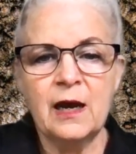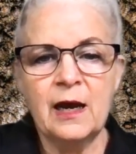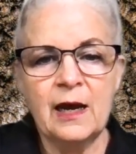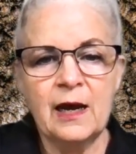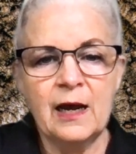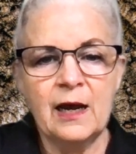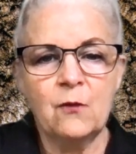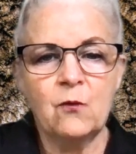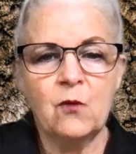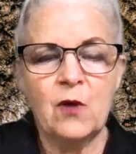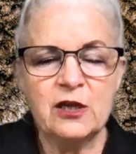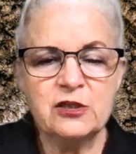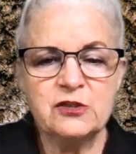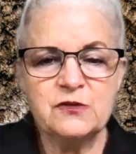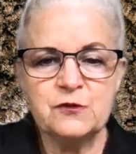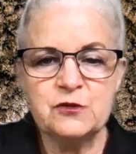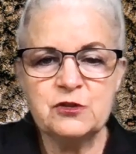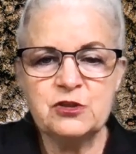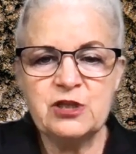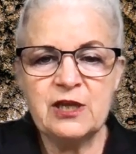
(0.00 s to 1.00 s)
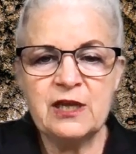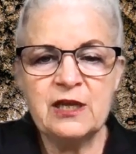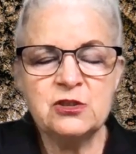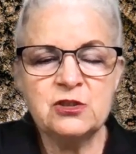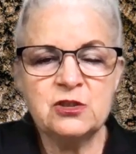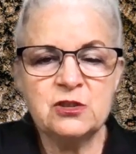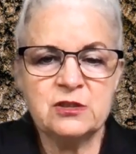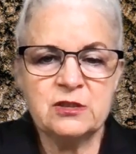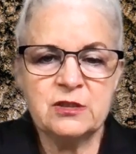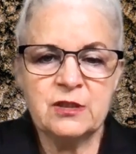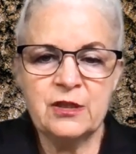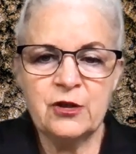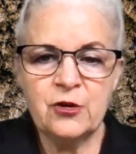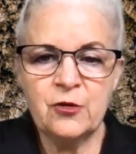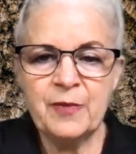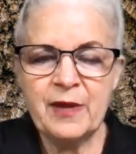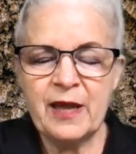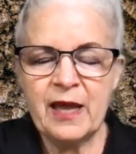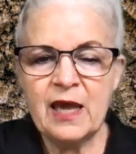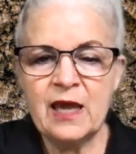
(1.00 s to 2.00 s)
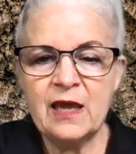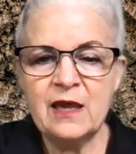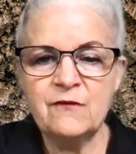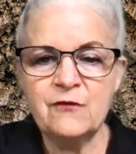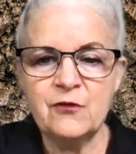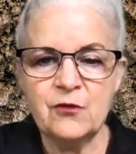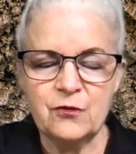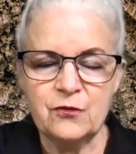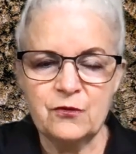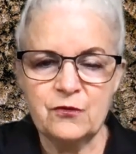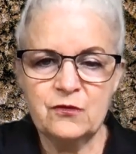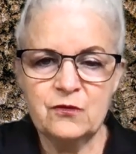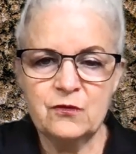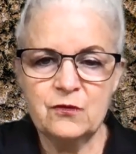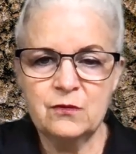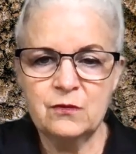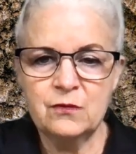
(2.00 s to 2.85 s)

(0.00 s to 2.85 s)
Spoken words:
Watch for changes in their behaviors,